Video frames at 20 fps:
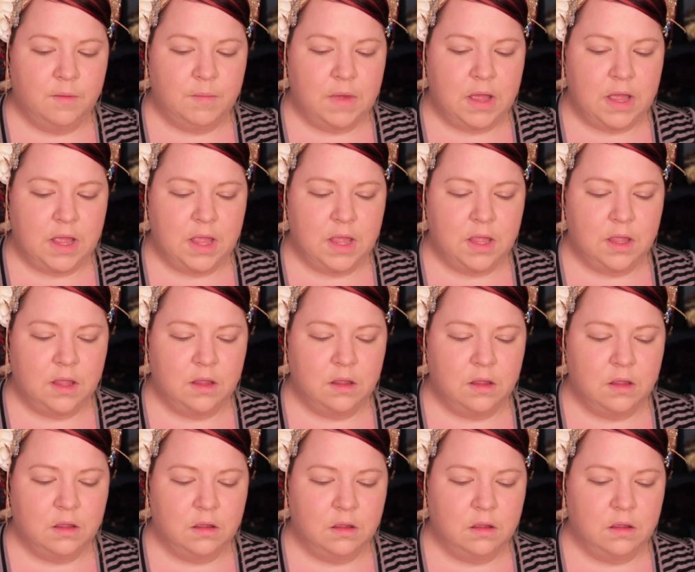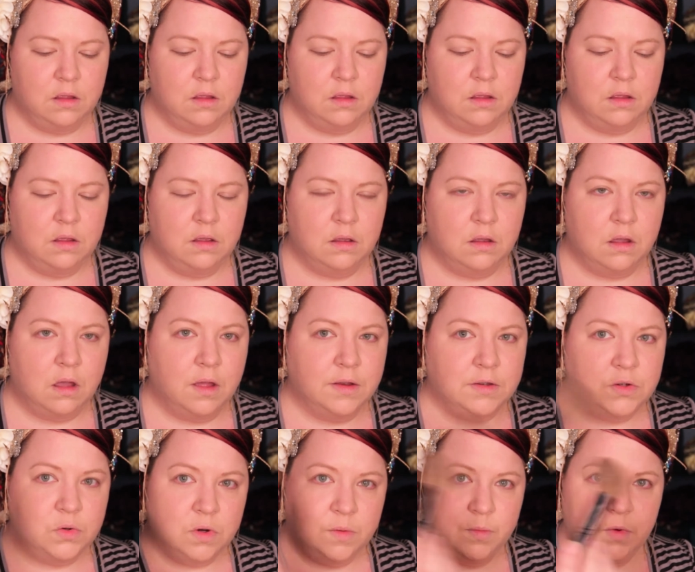my
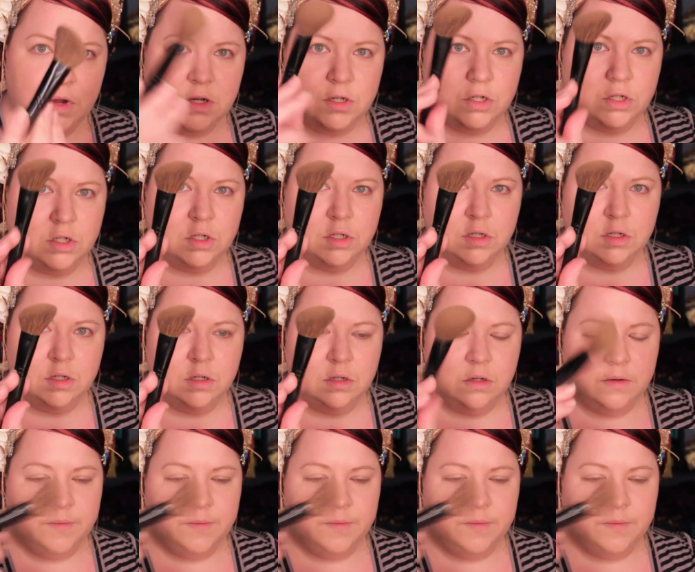contour brush.